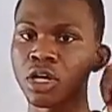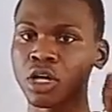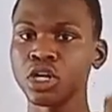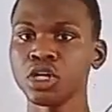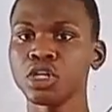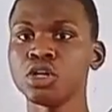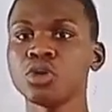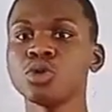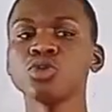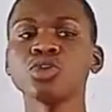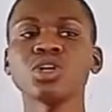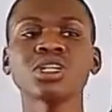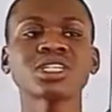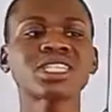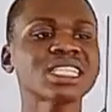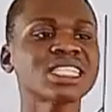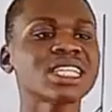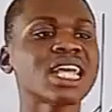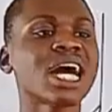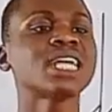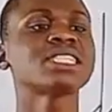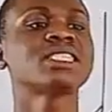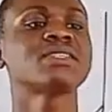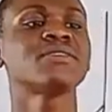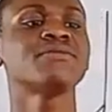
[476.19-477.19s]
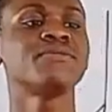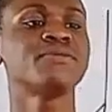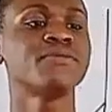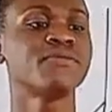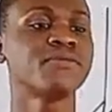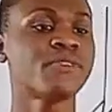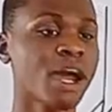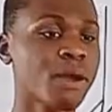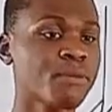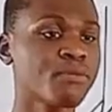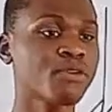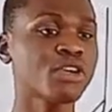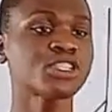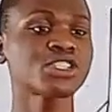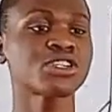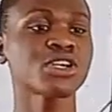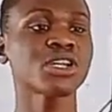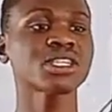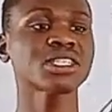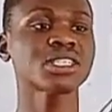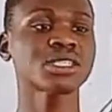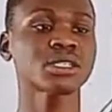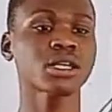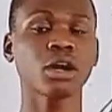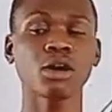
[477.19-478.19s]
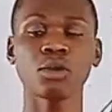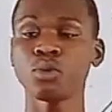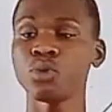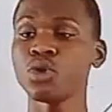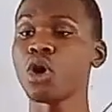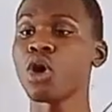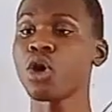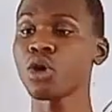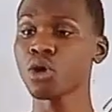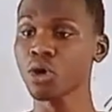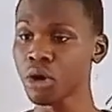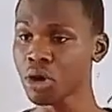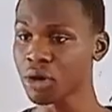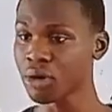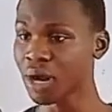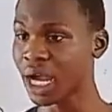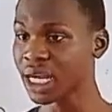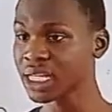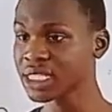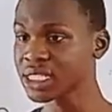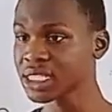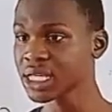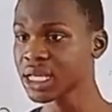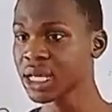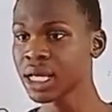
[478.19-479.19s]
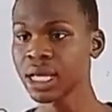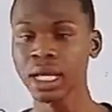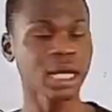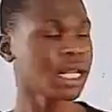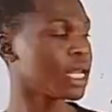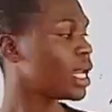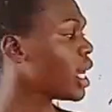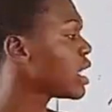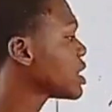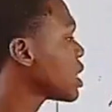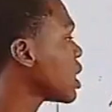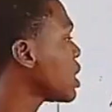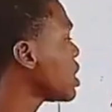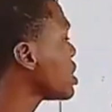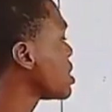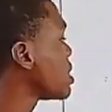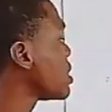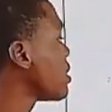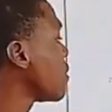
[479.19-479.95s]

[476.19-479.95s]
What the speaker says: You will notice that vibrations will occur, right? Let's say this is